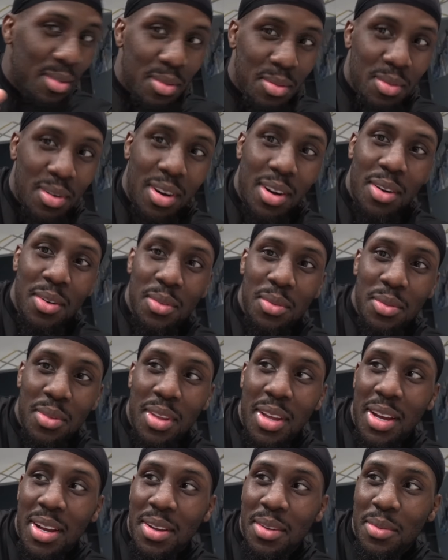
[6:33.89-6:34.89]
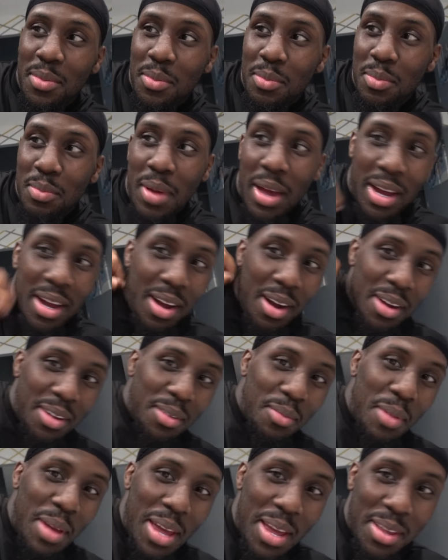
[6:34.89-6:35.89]
Well, nigga, back up, cause
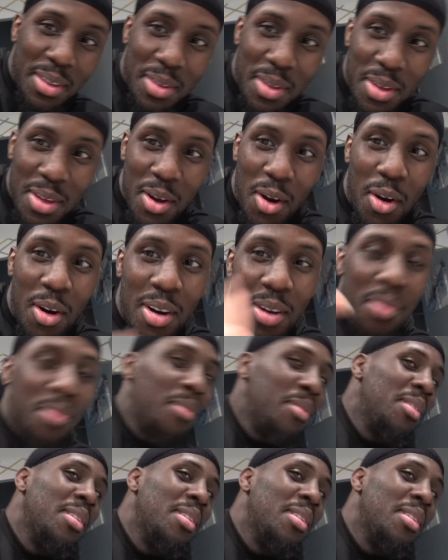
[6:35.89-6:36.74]
them hands hit hard.